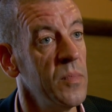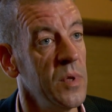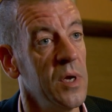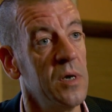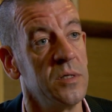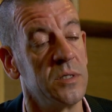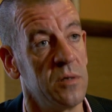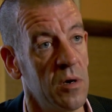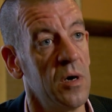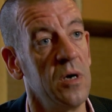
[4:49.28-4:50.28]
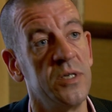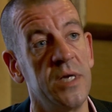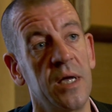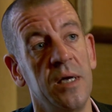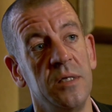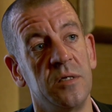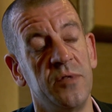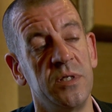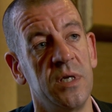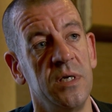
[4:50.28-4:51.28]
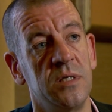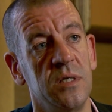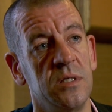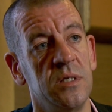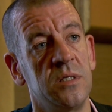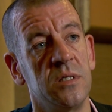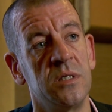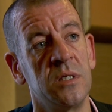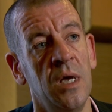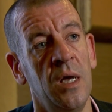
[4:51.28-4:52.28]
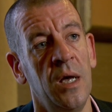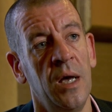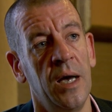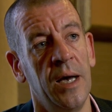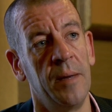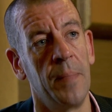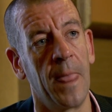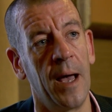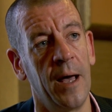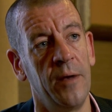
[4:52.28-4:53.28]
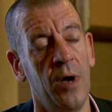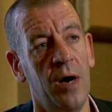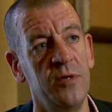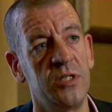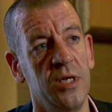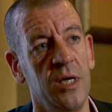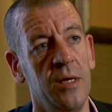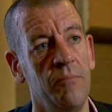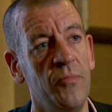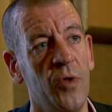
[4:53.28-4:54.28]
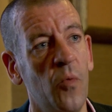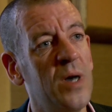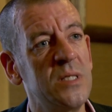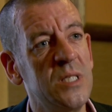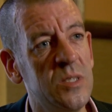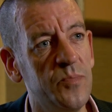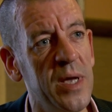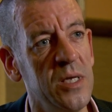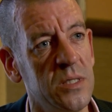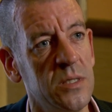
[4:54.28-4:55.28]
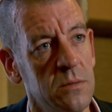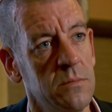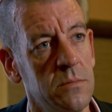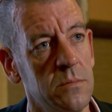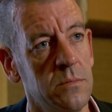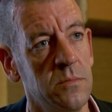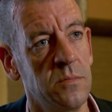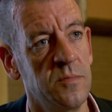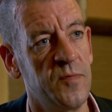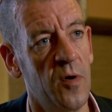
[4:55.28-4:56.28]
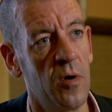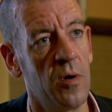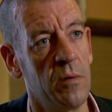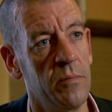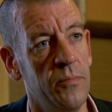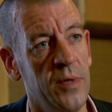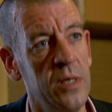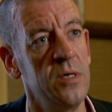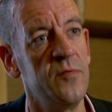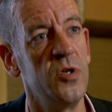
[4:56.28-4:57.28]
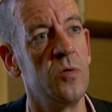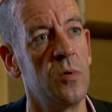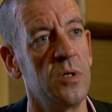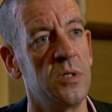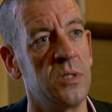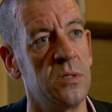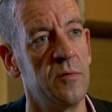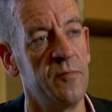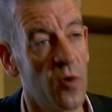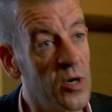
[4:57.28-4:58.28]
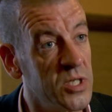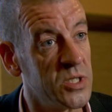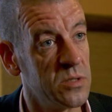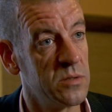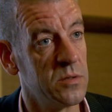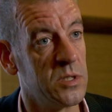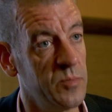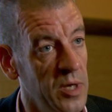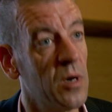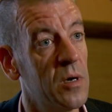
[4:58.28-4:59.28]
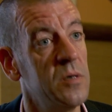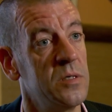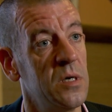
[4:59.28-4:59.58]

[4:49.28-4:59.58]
years and earlier decades of the state's existence. And obviously there wasn't space for the individual's voice to be heard